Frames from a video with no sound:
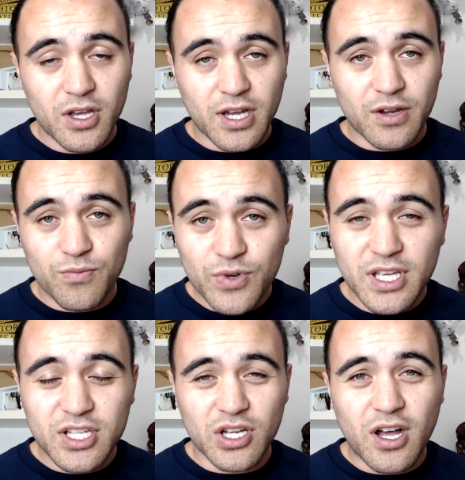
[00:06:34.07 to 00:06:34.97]

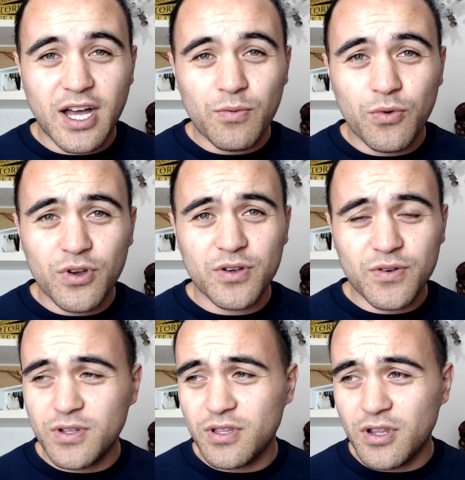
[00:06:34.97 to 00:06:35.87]
really tight work,
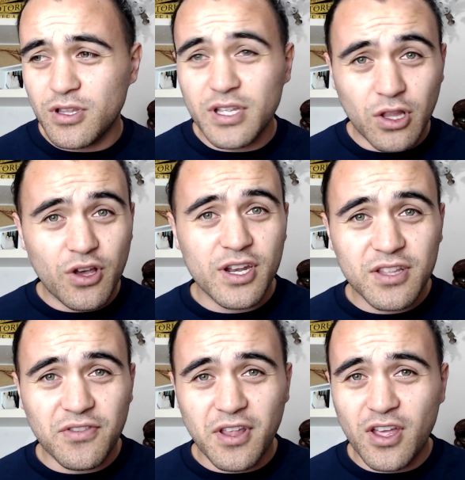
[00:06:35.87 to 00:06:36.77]
in learning
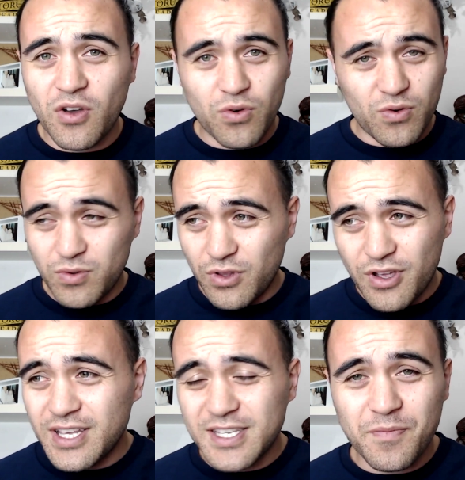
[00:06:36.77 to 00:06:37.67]
Te Reo or
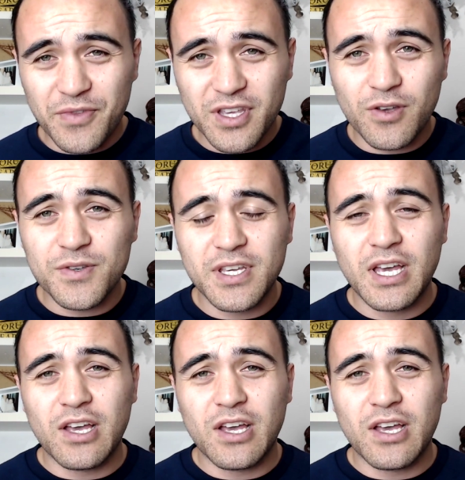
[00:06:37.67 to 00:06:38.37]
learning something else,